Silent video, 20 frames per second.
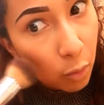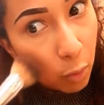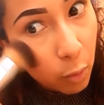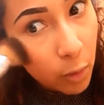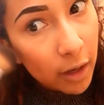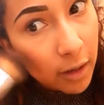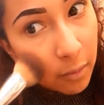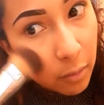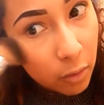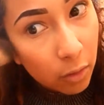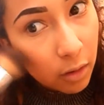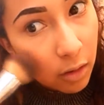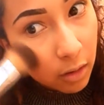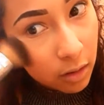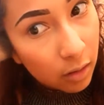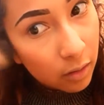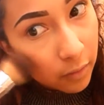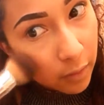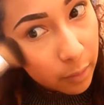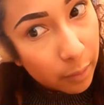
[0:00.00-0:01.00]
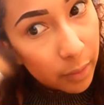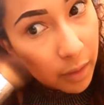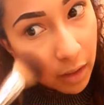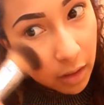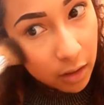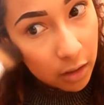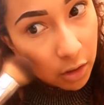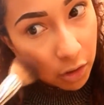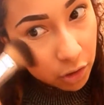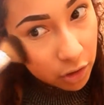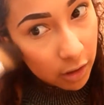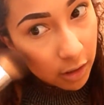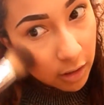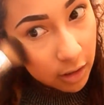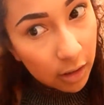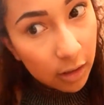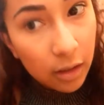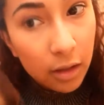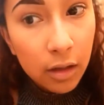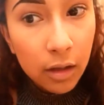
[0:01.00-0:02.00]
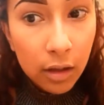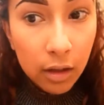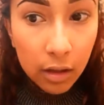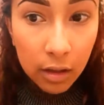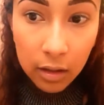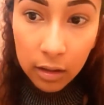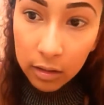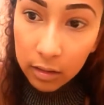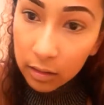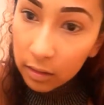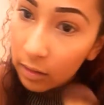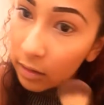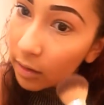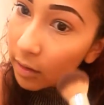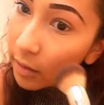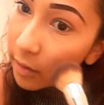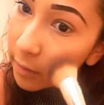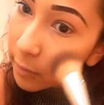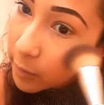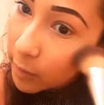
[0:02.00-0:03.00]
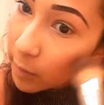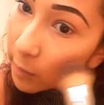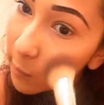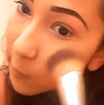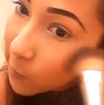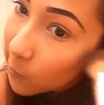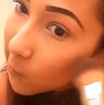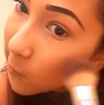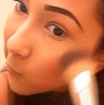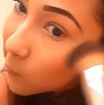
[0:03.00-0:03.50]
way more of a pinkish shade than the other one was.